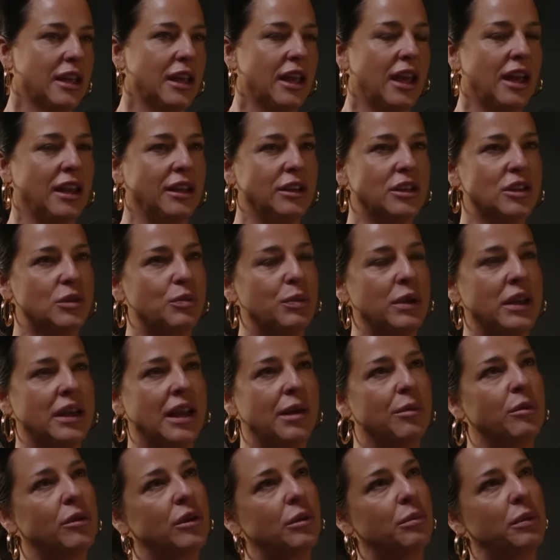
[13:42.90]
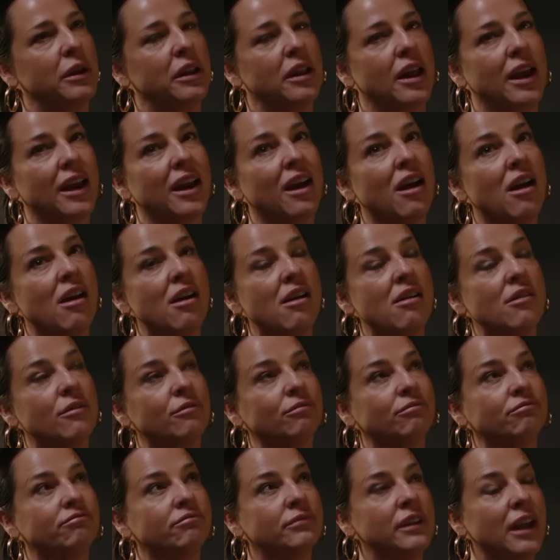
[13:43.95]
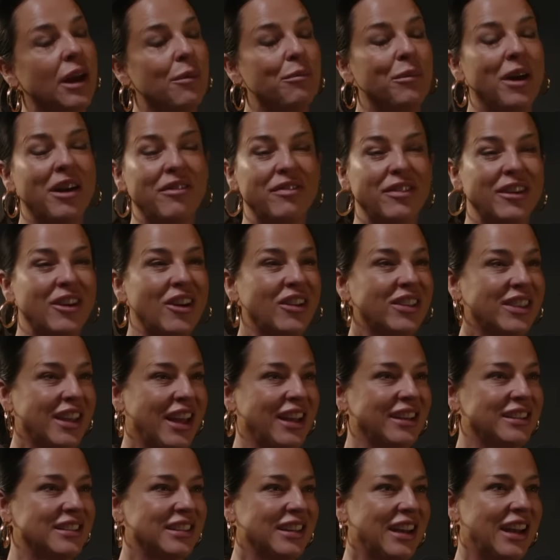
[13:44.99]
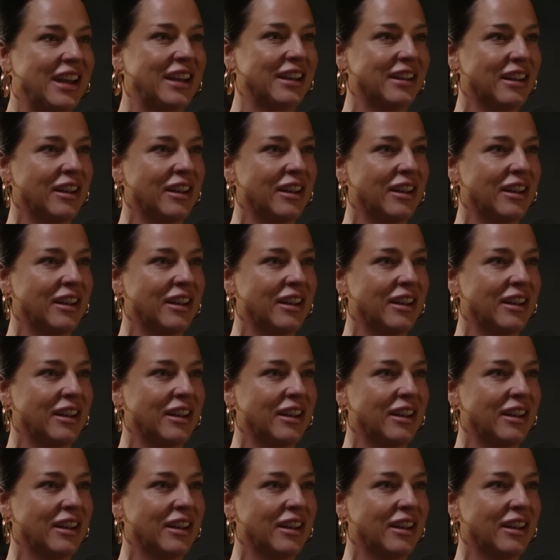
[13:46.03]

And just being able to be like, oh, yep, I forgot that today.